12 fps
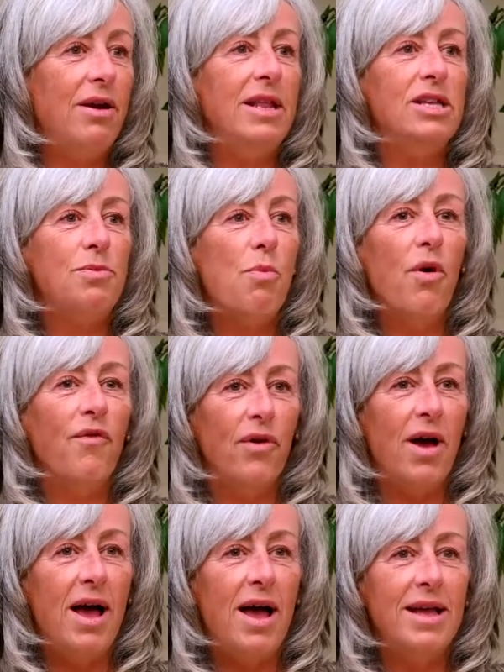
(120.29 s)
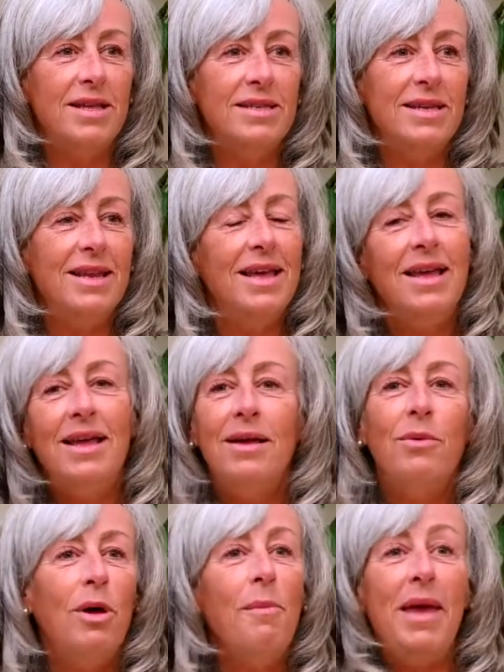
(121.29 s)
and it's more for us. And
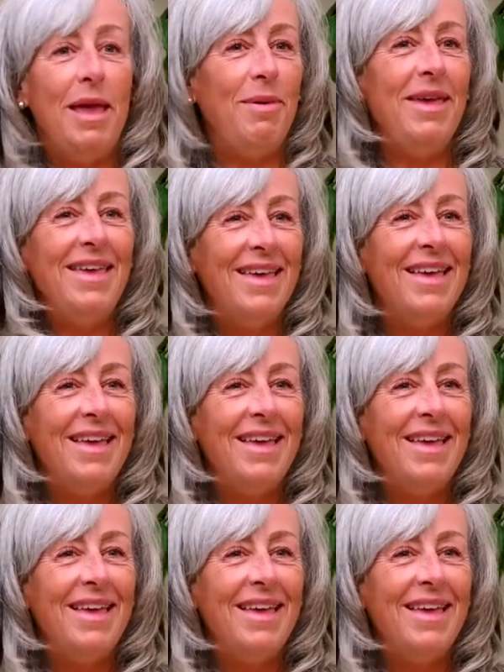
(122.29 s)
well, maybe.